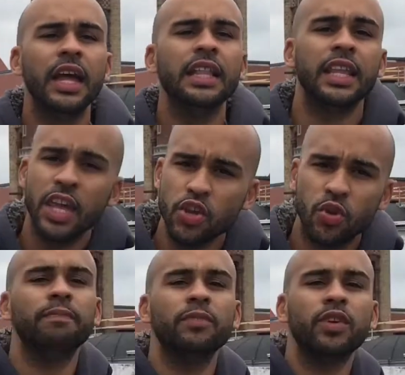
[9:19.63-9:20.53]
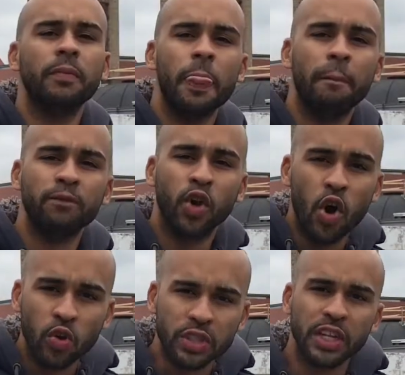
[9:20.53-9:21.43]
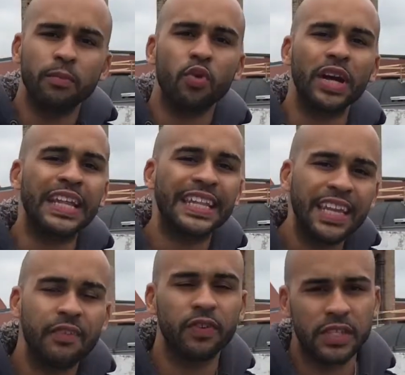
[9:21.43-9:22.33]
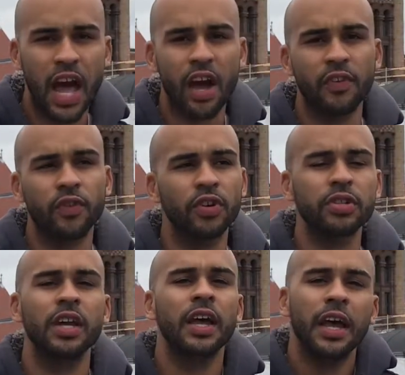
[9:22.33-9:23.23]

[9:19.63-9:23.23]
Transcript: Then you go to the more elite photographers.